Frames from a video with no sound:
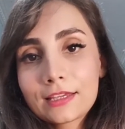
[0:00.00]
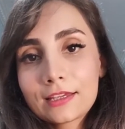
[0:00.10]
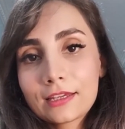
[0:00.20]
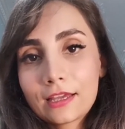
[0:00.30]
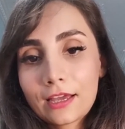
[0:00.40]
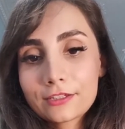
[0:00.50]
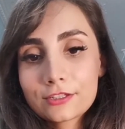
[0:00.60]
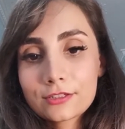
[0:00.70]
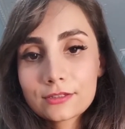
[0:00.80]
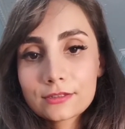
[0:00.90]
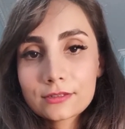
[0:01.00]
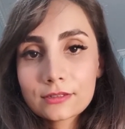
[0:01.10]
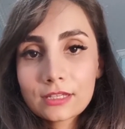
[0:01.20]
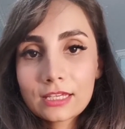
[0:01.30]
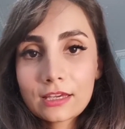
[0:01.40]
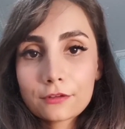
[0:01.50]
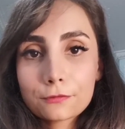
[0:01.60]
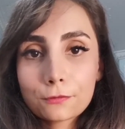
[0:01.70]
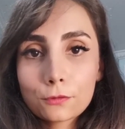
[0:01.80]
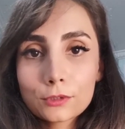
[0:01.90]
I just get
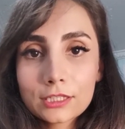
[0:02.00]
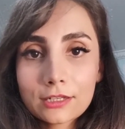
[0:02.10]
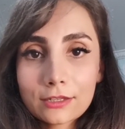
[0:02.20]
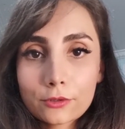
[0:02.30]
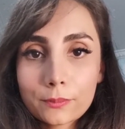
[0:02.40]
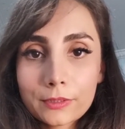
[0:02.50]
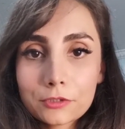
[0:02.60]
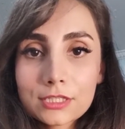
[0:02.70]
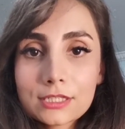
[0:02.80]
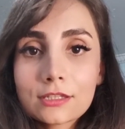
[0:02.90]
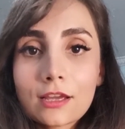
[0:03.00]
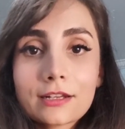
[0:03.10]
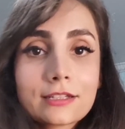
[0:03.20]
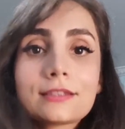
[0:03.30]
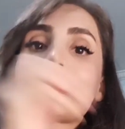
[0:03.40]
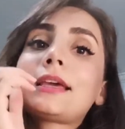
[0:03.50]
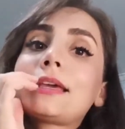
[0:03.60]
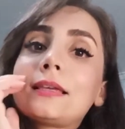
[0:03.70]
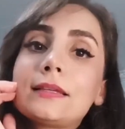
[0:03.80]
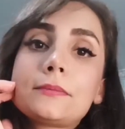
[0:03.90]
fooled a little bit. It's not a good thing.
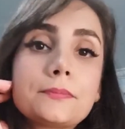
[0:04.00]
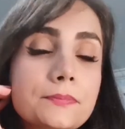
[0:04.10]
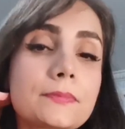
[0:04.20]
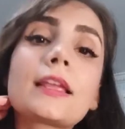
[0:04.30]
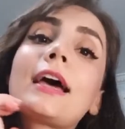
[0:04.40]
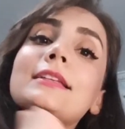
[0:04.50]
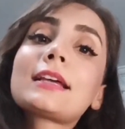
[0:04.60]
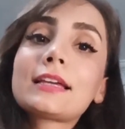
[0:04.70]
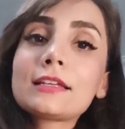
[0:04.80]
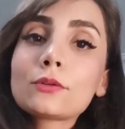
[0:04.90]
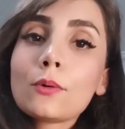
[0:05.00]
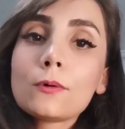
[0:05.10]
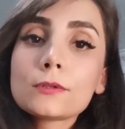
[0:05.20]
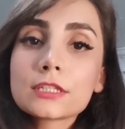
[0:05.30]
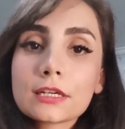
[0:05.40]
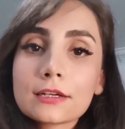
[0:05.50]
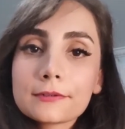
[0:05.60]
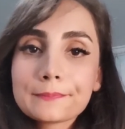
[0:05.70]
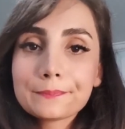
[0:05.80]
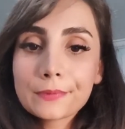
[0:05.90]
And then as I get older,
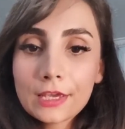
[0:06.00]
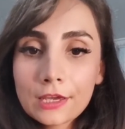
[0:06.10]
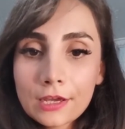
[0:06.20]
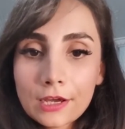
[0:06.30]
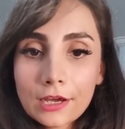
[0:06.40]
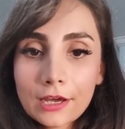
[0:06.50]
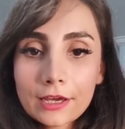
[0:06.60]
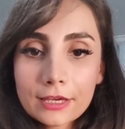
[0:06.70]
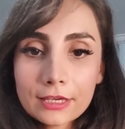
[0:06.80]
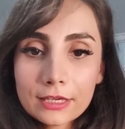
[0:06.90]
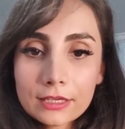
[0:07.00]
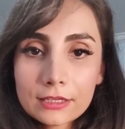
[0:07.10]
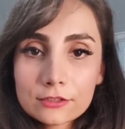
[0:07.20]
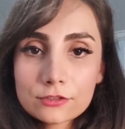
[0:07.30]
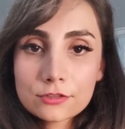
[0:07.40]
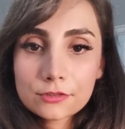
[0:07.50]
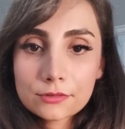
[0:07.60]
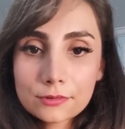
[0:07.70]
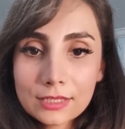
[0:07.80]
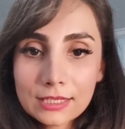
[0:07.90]
I
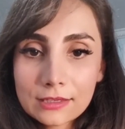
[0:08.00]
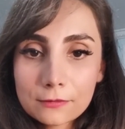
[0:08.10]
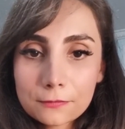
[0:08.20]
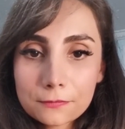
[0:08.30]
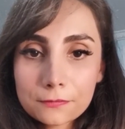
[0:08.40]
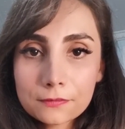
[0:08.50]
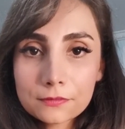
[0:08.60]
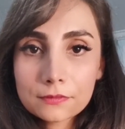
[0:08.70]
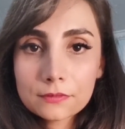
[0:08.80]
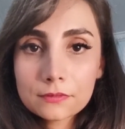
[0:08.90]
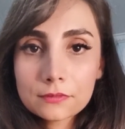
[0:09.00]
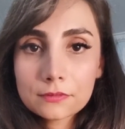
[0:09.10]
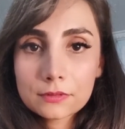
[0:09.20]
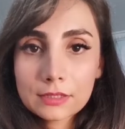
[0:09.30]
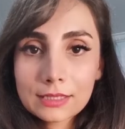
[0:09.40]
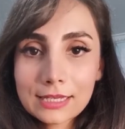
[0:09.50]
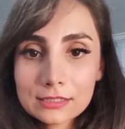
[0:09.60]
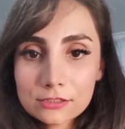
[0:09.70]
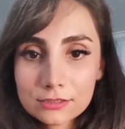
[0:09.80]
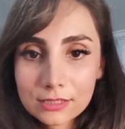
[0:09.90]
do give less
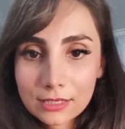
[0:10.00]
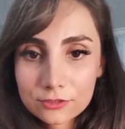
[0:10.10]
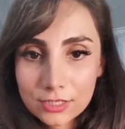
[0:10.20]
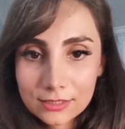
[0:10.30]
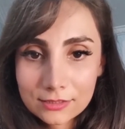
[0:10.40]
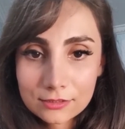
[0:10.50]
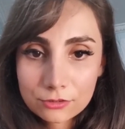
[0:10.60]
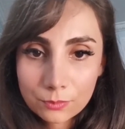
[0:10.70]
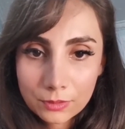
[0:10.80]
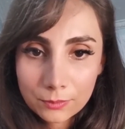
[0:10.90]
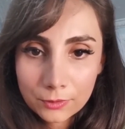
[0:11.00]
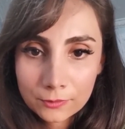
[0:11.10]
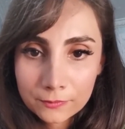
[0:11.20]
second chances to people.